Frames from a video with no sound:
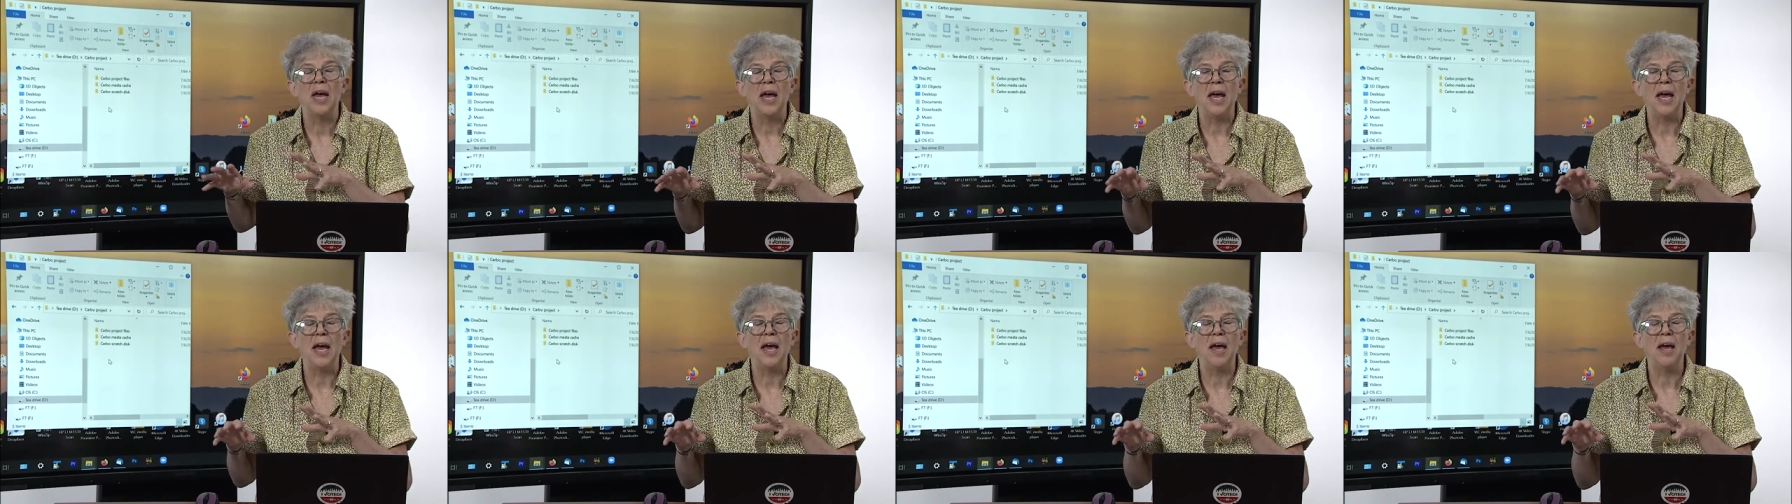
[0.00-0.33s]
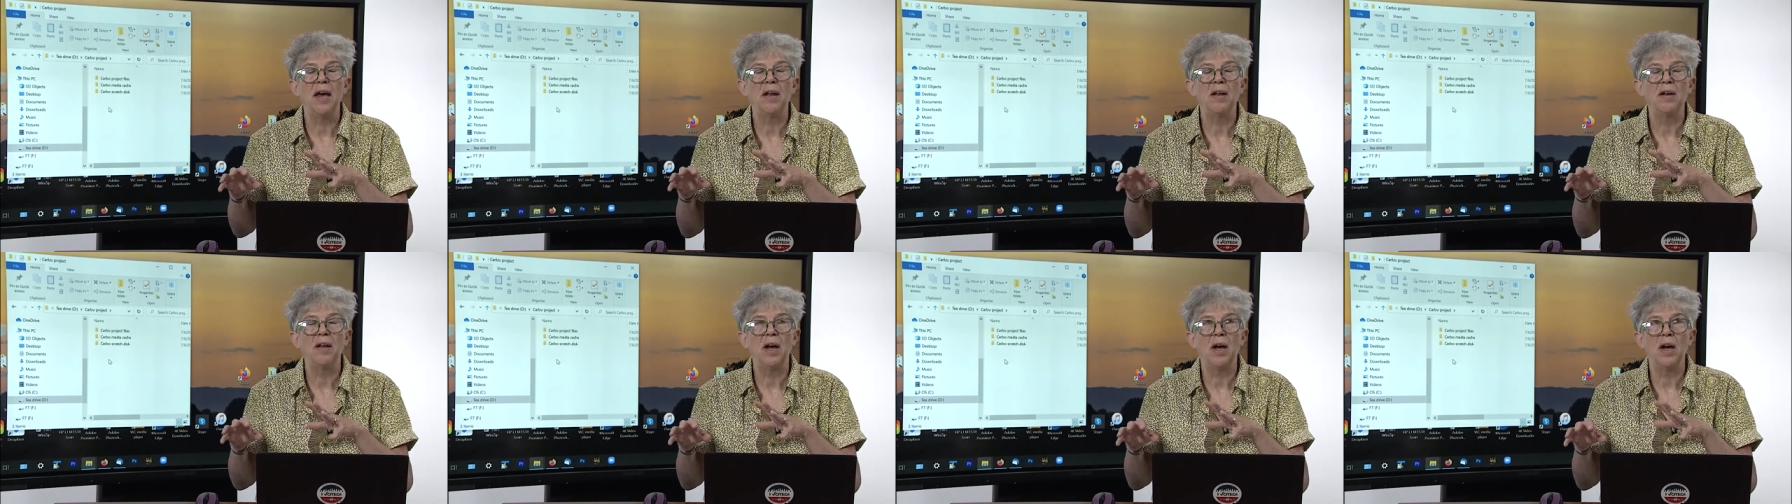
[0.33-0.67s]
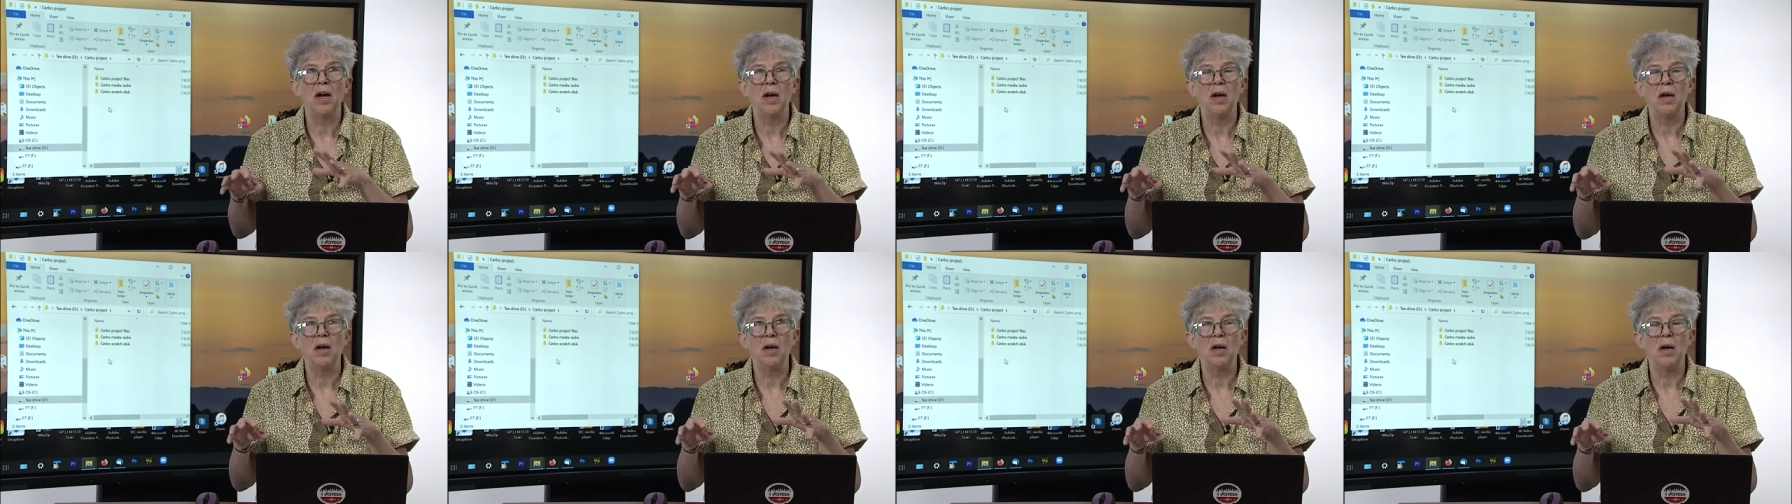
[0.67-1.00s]
And
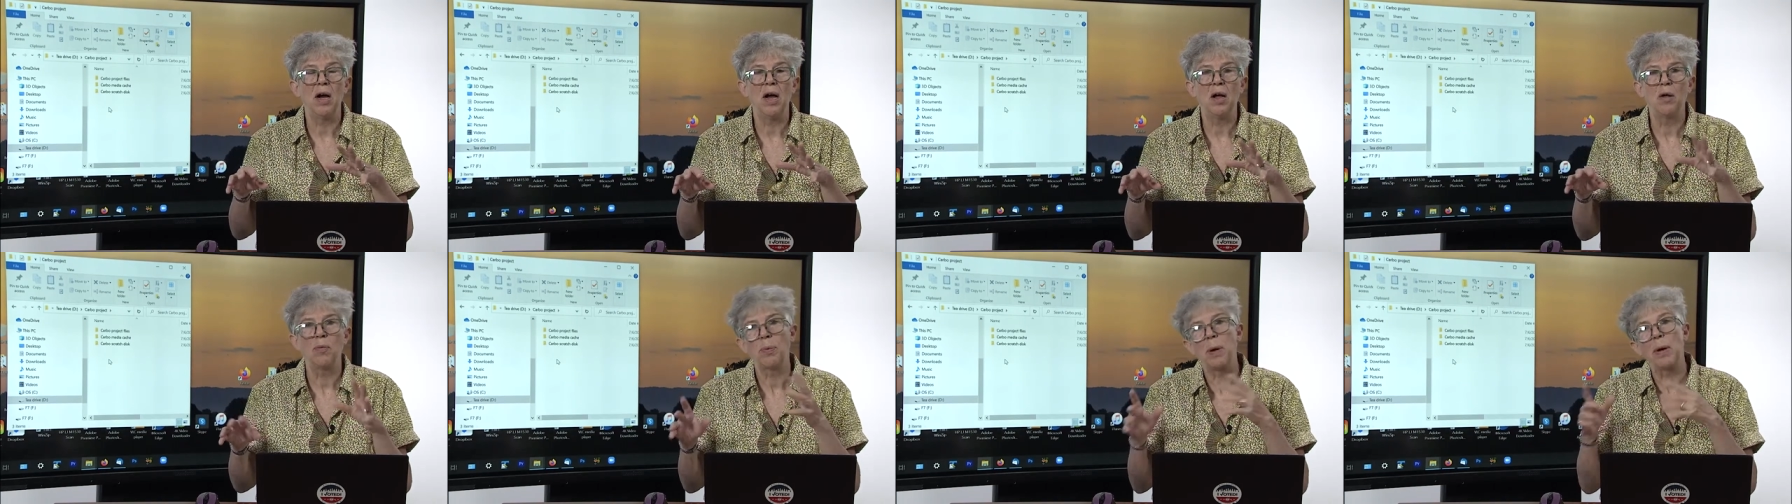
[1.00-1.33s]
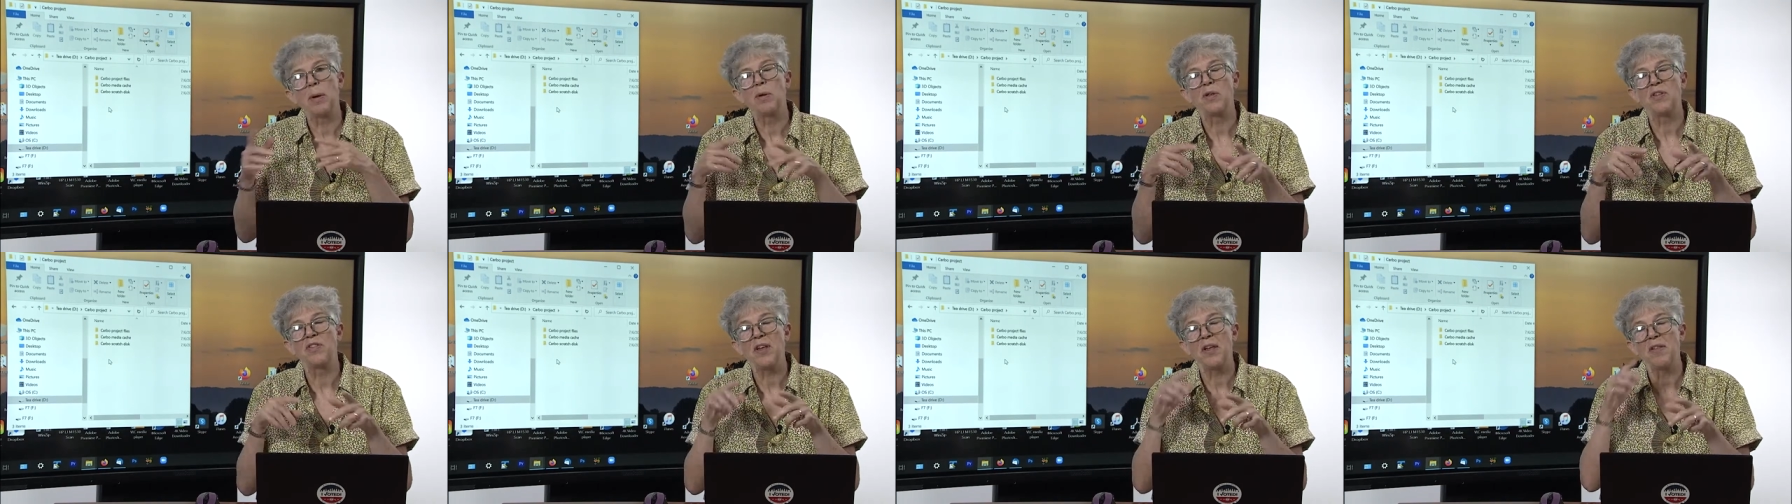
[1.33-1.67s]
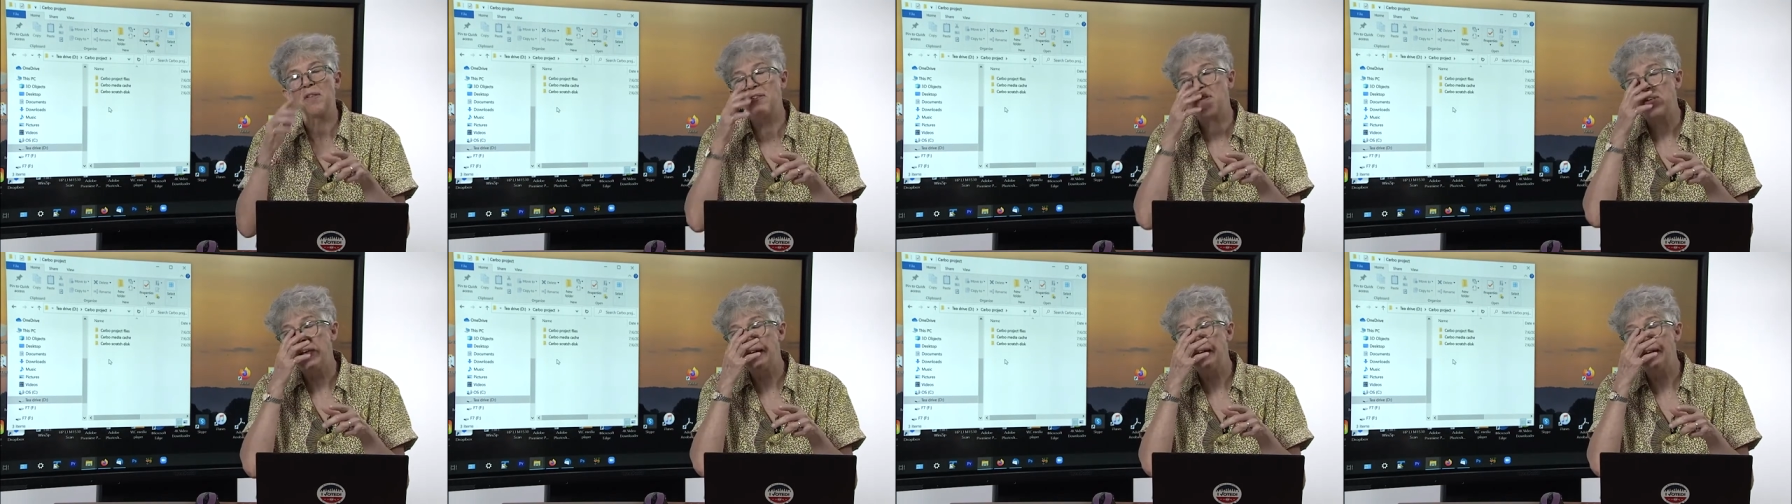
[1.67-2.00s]
I'll probably say
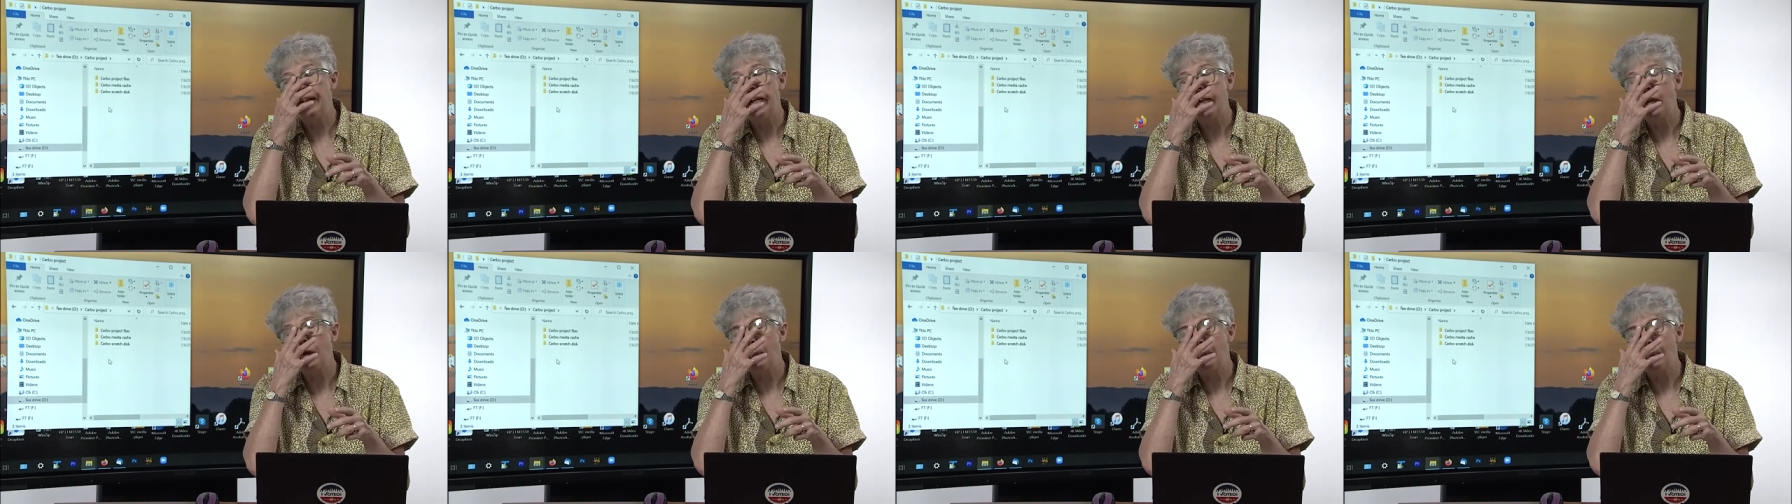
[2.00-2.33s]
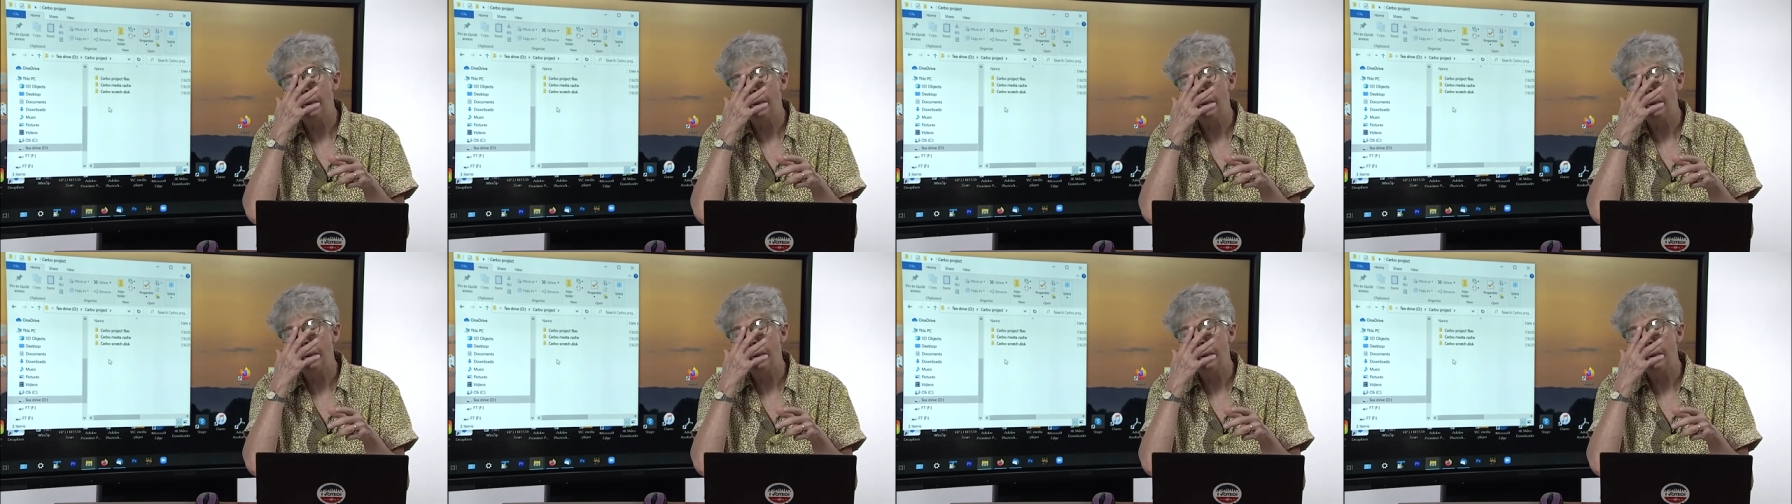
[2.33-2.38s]
this again later,